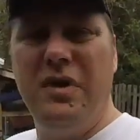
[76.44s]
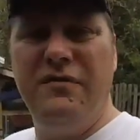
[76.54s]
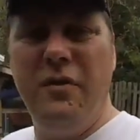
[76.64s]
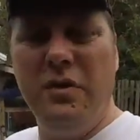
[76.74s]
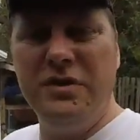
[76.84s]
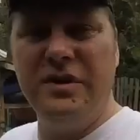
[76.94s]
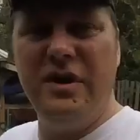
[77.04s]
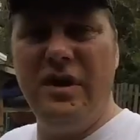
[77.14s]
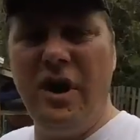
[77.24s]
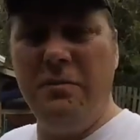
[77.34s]
going to focus on
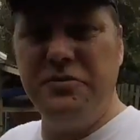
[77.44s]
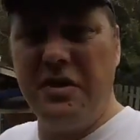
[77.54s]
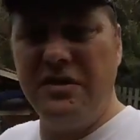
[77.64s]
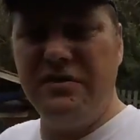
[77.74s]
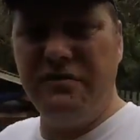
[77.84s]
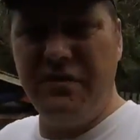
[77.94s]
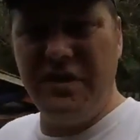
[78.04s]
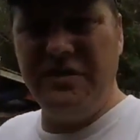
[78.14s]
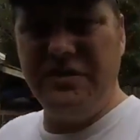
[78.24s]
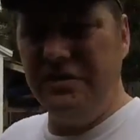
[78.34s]
the hop trellis for
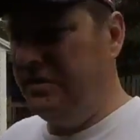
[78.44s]
this.